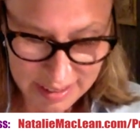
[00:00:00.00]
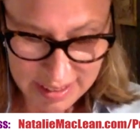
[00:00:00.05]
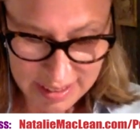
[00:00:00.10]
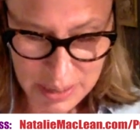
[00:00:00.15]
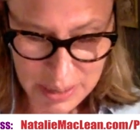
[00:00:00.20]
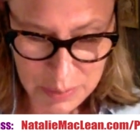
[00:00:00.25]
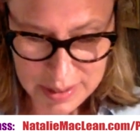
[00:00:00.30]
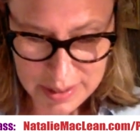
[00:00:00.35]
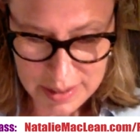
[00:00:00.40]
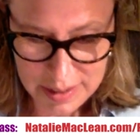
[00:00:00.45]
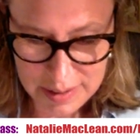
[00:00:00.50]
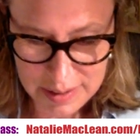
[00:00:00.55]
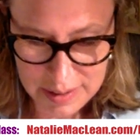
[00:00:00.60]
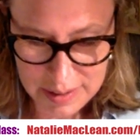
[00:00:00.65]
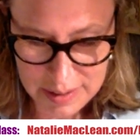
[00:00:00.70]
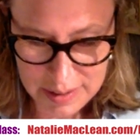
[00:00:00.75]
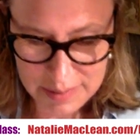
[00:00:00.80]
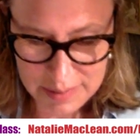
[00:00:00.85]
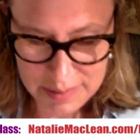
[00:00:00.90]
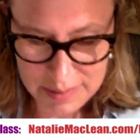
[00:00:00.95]
it was
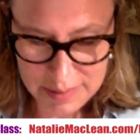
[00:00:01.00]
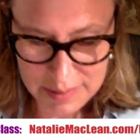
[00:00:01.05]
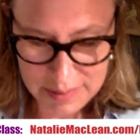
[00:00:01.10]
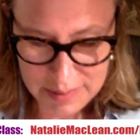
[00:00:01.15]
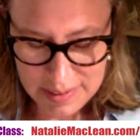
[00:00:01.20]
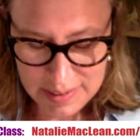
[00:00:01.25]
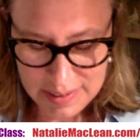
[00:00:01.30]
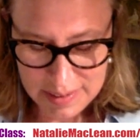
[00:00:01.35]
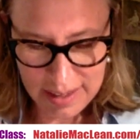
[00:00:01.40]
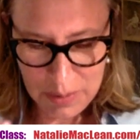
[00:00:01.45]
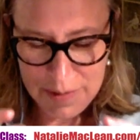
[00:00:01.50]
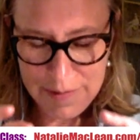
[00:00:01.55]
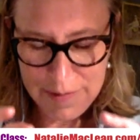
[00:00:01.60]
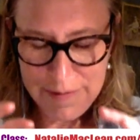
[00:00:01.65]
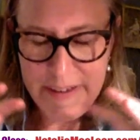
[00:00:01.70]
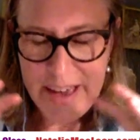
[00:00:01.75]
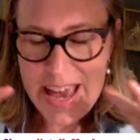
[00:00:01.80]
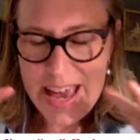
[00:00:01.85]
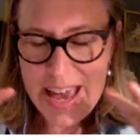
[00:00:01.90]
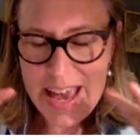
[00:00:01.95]
a it was a
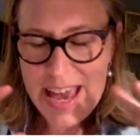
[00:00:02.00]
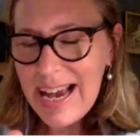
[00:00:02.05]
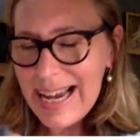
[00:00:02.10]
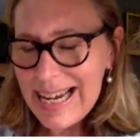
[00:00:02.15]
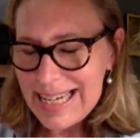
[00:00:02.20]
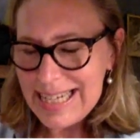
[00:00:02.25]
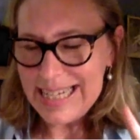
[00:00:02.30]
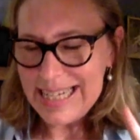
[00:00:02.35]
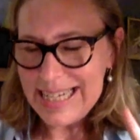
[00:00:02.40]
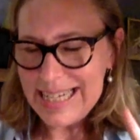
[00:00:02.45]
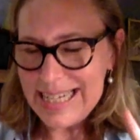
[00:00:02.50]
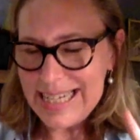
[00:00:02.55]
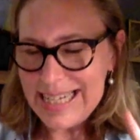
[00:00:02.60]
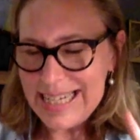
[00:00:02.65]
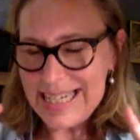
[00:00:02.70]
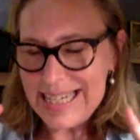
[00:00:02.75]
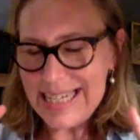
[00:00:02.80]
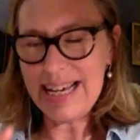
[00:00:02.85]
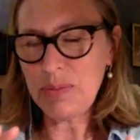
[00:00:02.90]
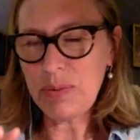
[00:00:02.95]
vague idea
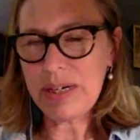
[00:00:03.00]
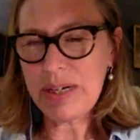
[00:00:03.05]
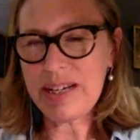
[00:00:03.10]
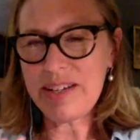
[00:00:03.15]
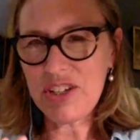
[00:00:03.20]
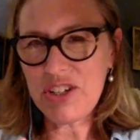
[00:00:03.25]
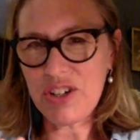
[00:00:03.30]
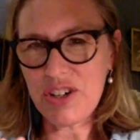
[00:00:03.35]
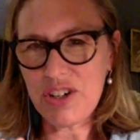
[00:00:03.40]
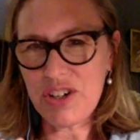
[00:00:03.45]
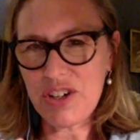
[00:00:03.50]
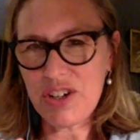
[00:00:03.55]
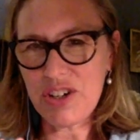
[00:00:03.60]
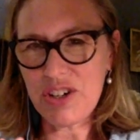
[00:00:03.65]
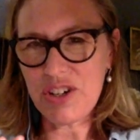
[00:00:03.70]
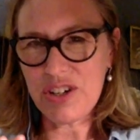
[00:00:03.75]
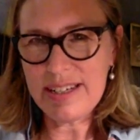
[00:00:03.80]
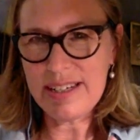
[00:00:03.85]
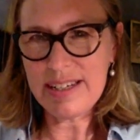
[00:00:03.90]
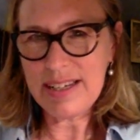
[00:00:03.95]
I had when I
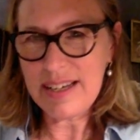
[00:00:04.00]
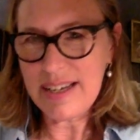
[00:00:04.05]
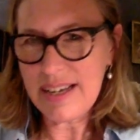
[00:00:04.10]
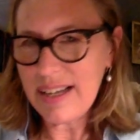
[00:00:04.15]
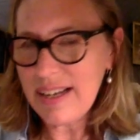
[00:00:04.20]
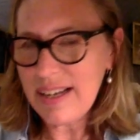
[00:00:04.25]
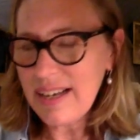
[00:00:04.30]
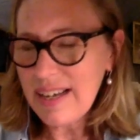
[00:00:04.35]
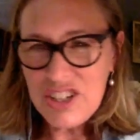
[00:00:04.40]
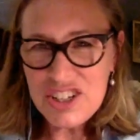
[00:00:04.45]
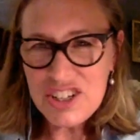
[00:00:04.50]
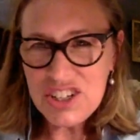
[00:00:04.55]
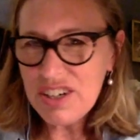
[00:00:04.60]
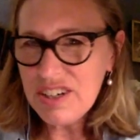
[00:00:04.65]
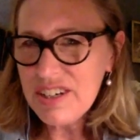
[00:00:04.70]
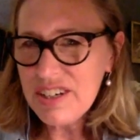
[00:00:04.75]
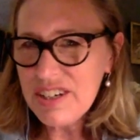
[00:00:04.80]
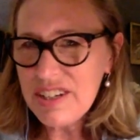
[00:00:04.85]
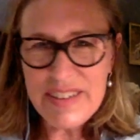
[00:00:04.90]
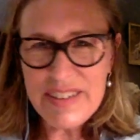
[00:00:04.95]
started. And I just
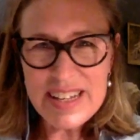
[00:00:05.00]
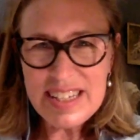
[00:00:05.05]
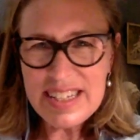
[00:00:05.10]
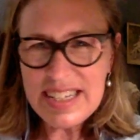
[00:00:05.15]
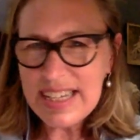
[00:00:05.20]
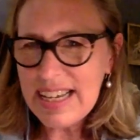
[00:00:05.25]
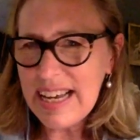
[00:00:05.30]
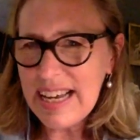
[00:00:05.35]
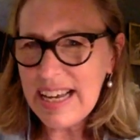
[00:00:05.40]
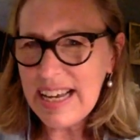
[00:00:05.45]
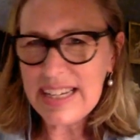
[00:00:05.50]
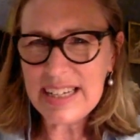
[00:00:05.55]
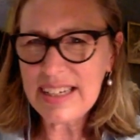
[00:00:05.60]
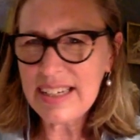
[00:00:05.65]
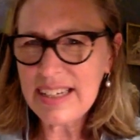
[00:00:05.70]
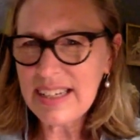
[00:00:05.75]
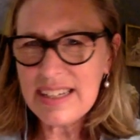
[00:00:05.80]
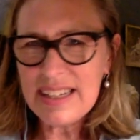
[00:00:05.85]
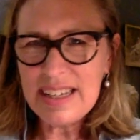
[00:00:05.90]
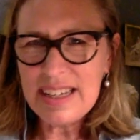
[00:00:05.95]
started
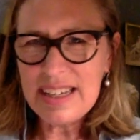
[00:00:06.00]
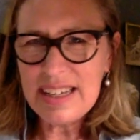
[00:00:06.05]
investigating